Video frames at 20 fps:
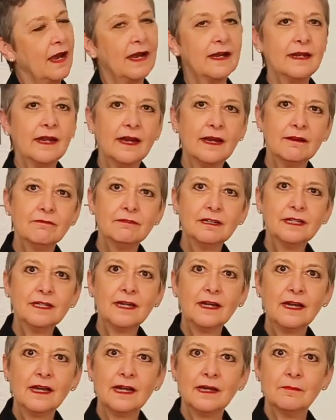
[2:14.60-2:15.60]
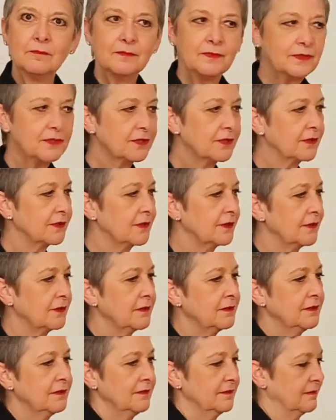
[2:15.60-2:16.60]
And every time,
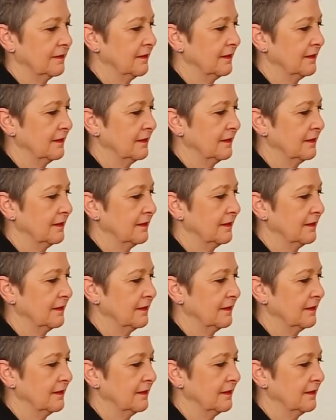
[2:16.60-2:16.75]
turn